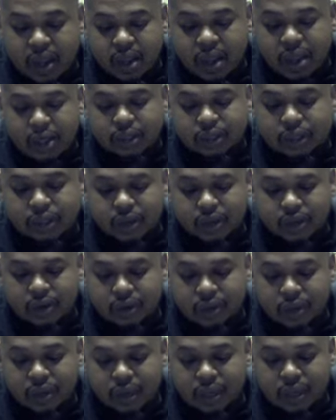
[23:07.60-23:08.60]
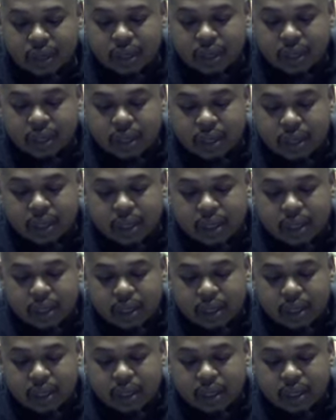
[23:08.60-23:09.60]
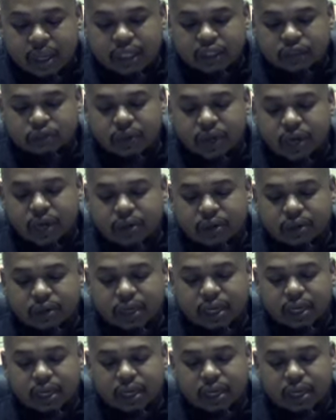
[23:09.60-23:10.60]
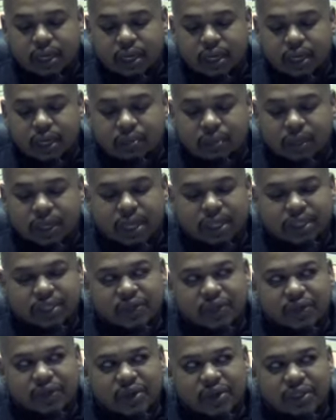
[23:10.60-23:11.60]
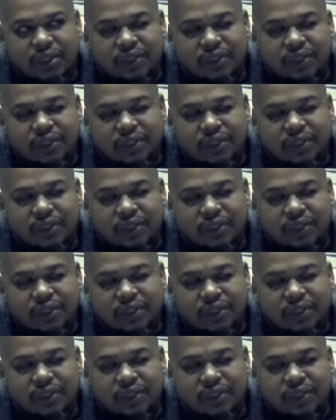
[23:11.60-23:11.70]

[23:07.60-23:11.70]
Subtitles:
So Israel, because of their